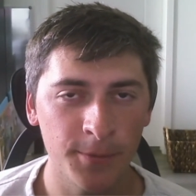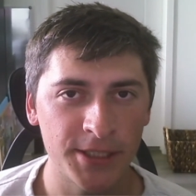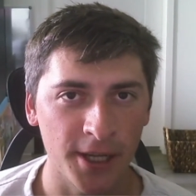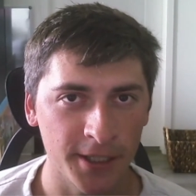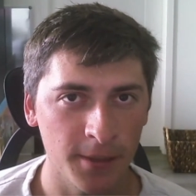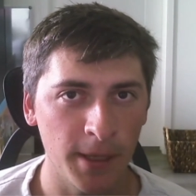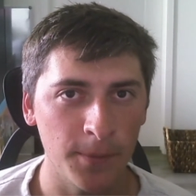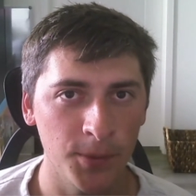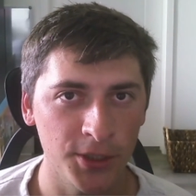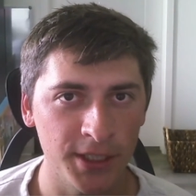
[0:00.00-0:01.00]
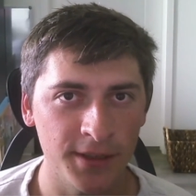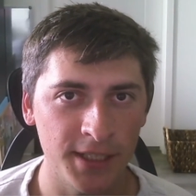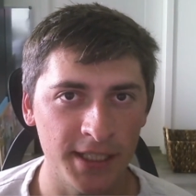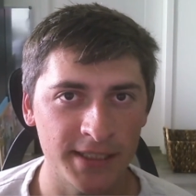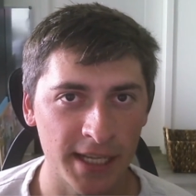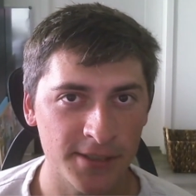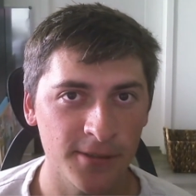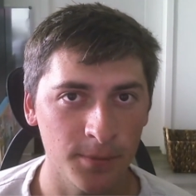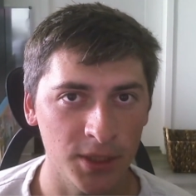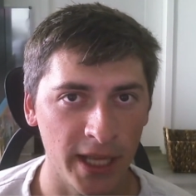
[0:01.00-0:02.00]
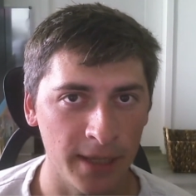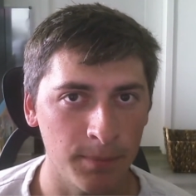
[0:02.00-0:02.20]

be talking about putting the Tesla Plaid